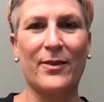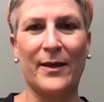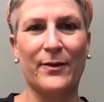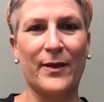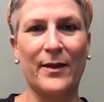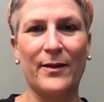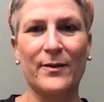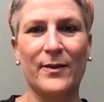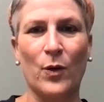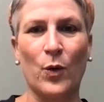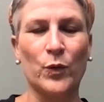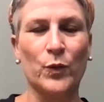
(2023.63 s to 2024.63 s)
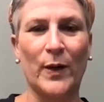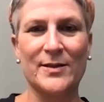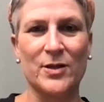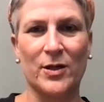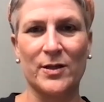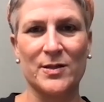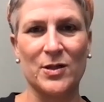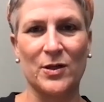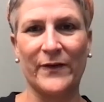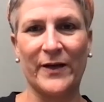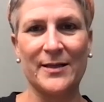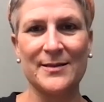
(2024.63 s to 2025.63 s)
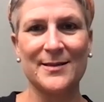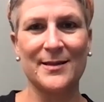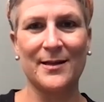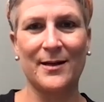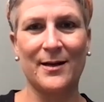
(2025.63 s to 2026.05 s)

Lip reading: think that the old ways are going to serve us.